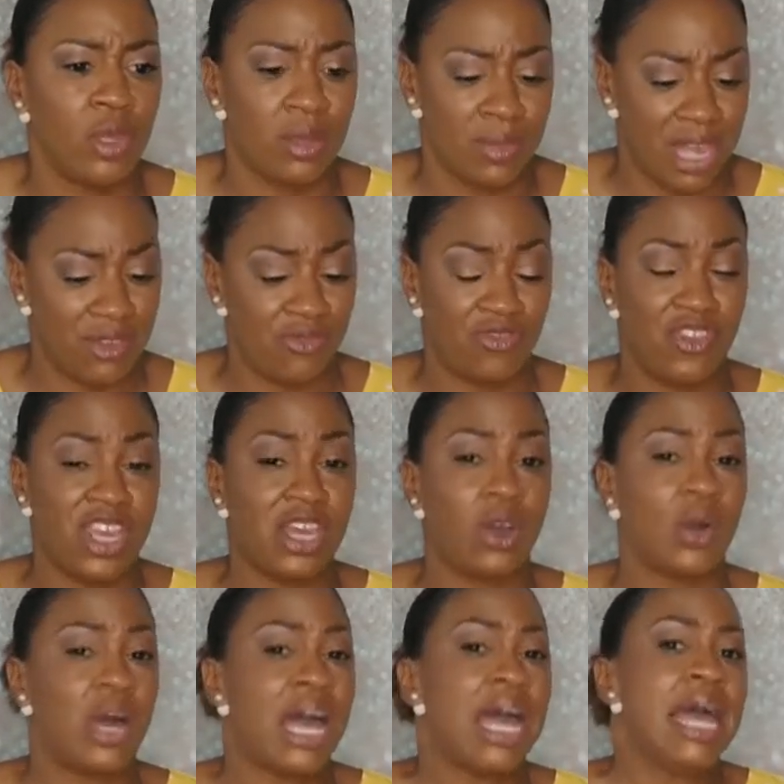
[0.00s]
we may
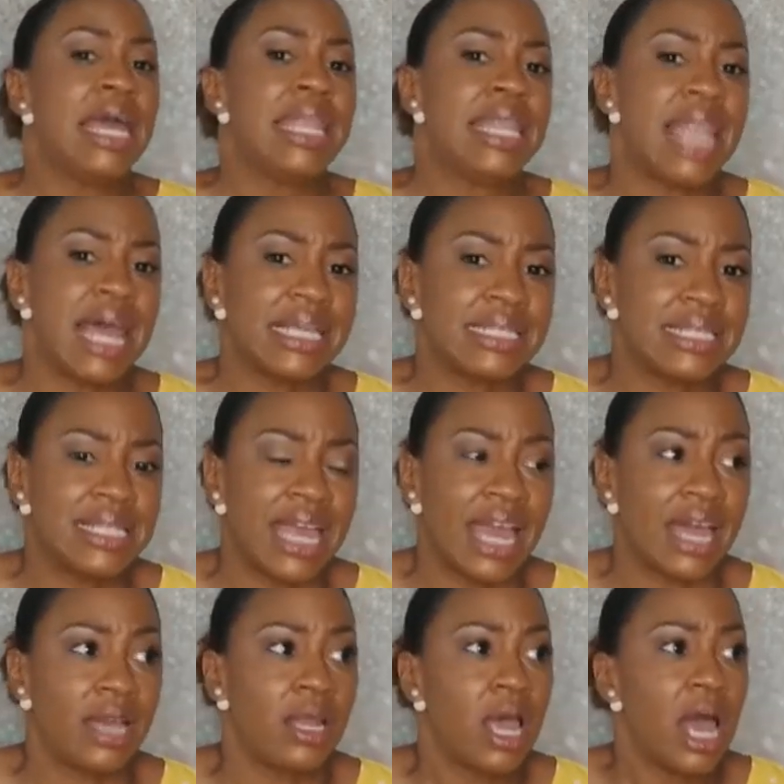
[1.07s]
feel less than,